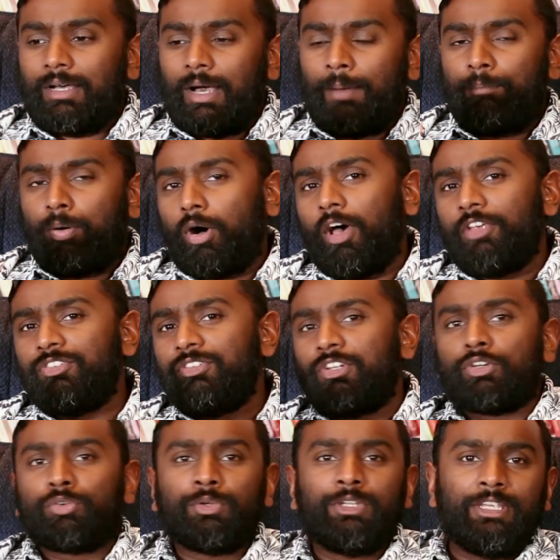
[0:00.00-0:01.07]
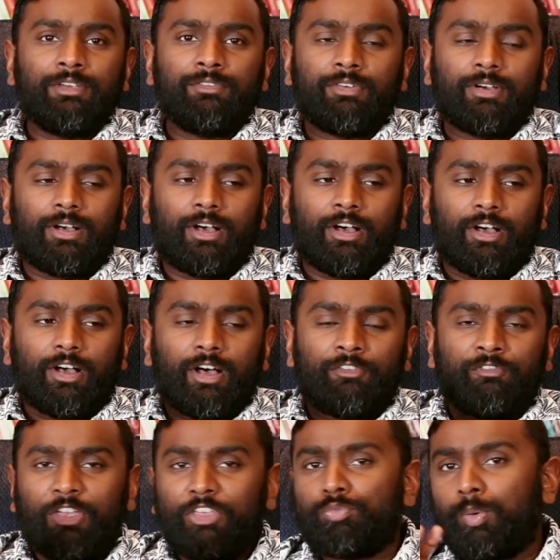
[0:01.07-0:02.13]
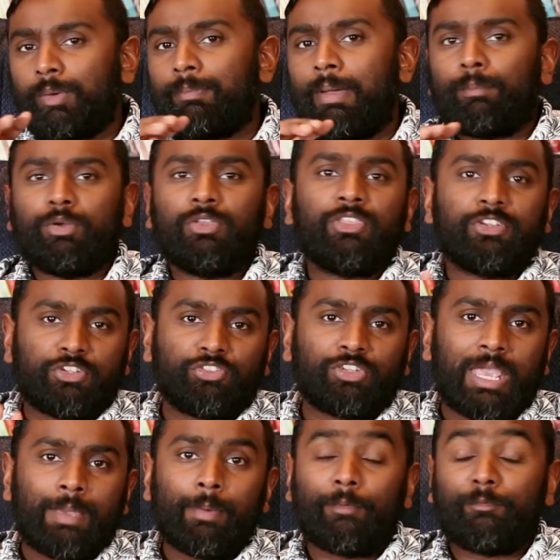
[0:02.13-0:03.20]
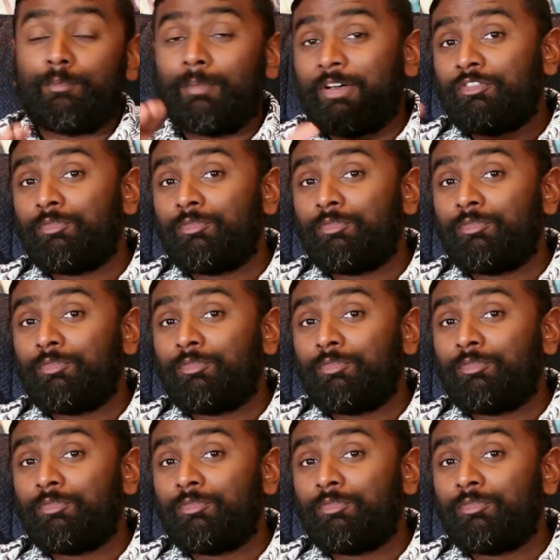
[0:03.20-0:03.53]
I'm pausing to grieve a Facebook memory that just came up of my,